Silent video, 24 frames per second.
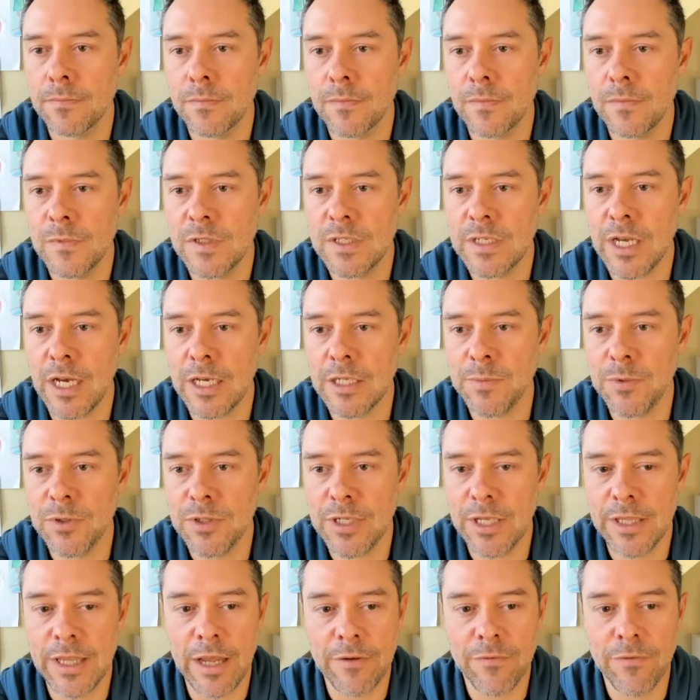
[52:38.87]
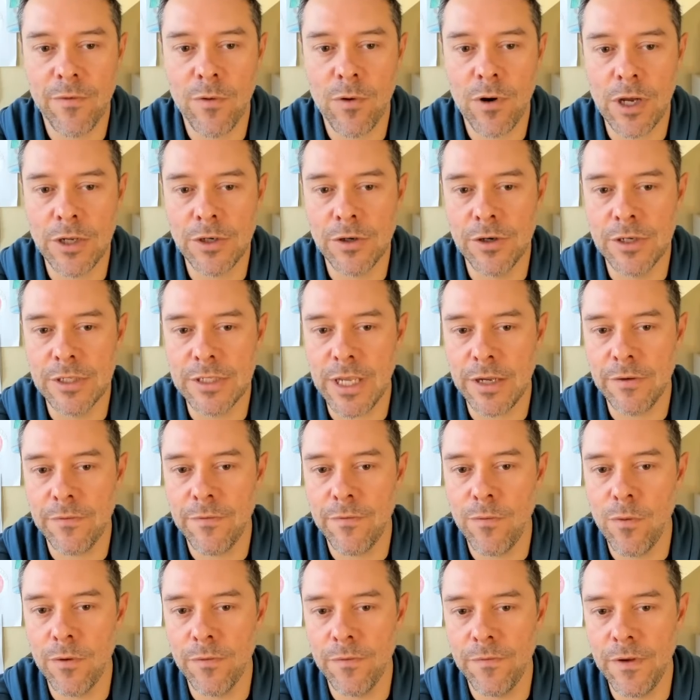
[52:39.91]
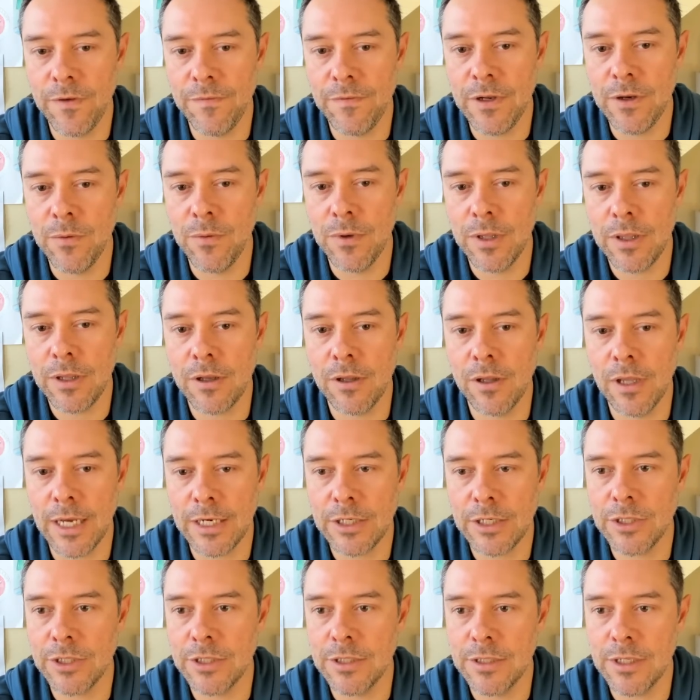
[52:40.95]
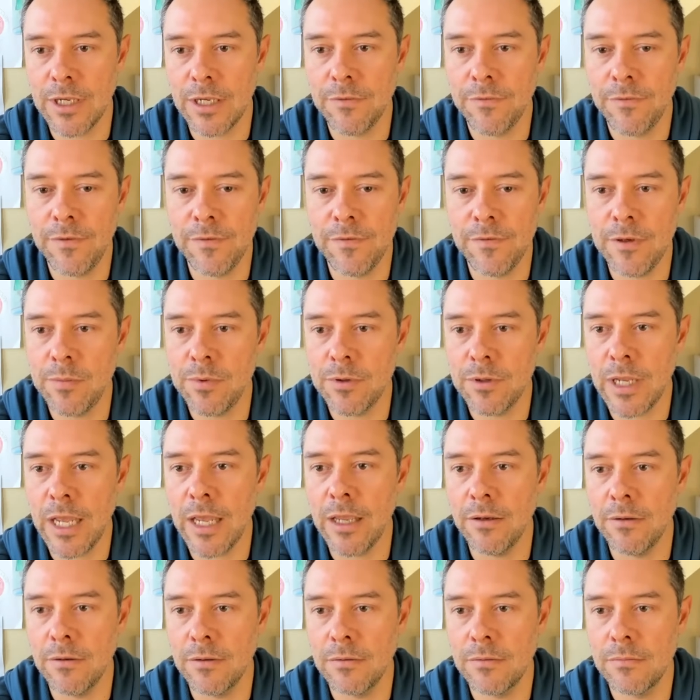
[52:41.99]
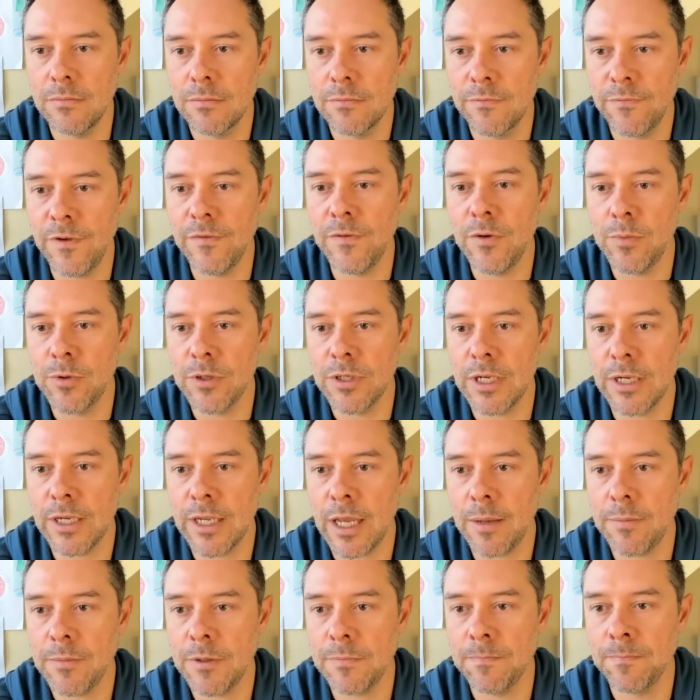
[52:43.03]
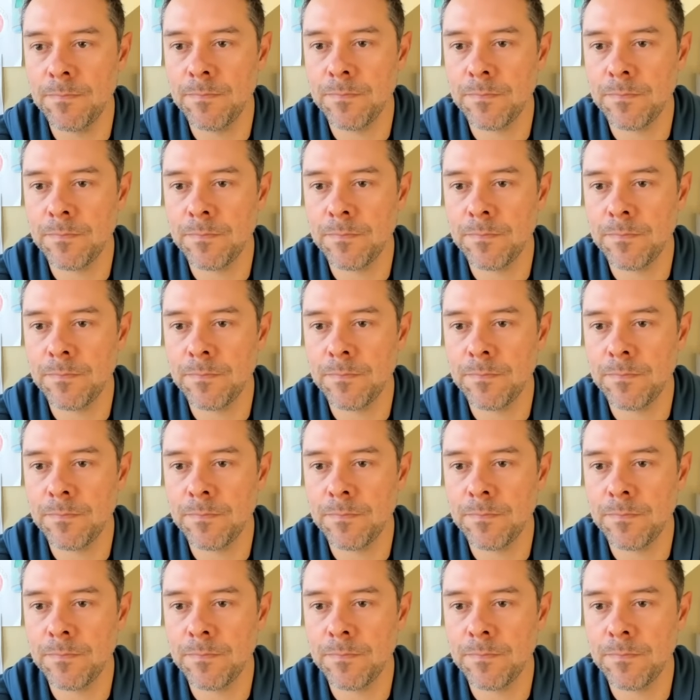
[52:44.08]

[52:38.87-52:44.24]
And Skazmo said that 400 is like 450 with collections and 50% captain.